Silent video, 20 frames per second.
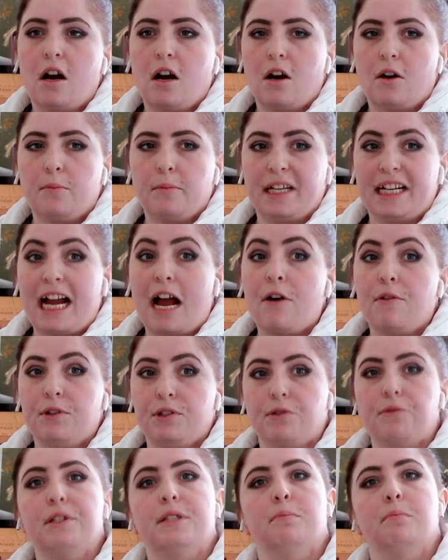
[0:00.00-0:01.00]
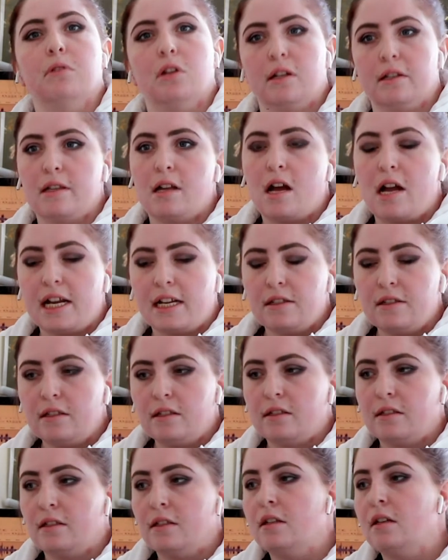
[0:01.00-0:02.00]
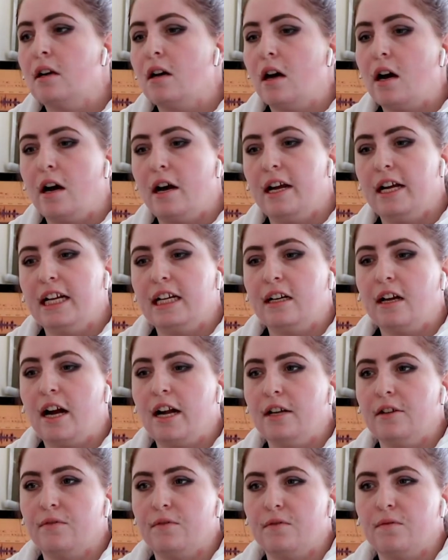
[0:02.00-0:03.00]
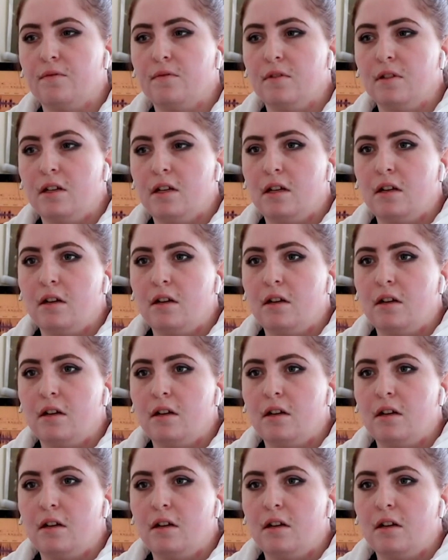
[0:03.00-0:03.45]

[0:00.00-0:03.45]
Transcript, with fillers: um, like how it was always bloodlines, uh, it kind of, yeah.